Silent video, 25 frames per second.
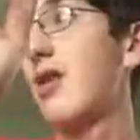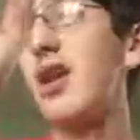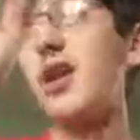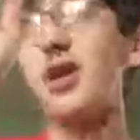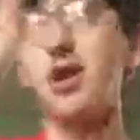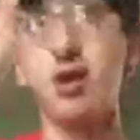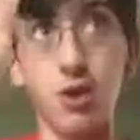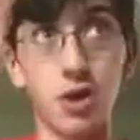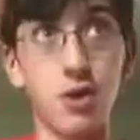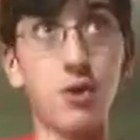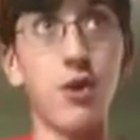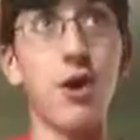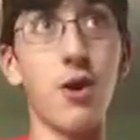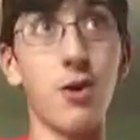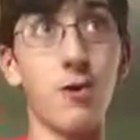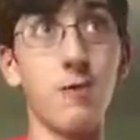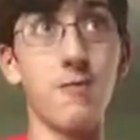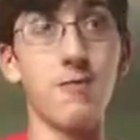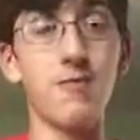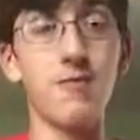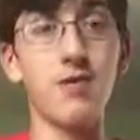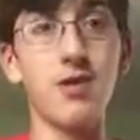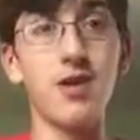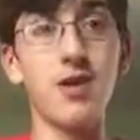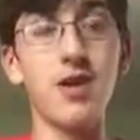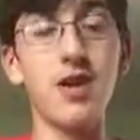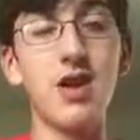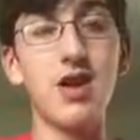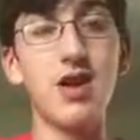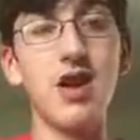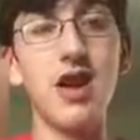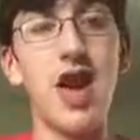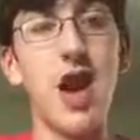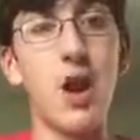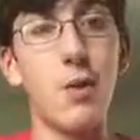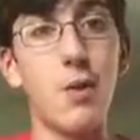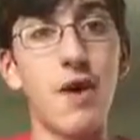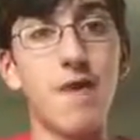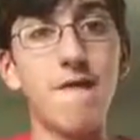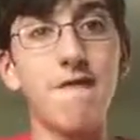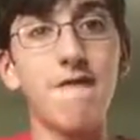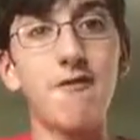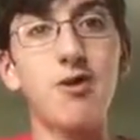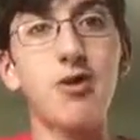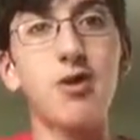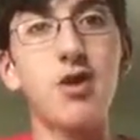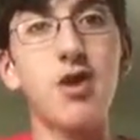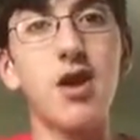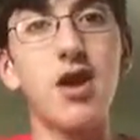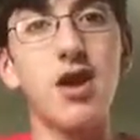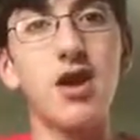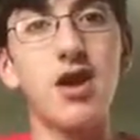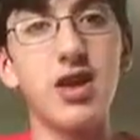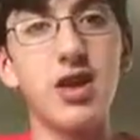and go home however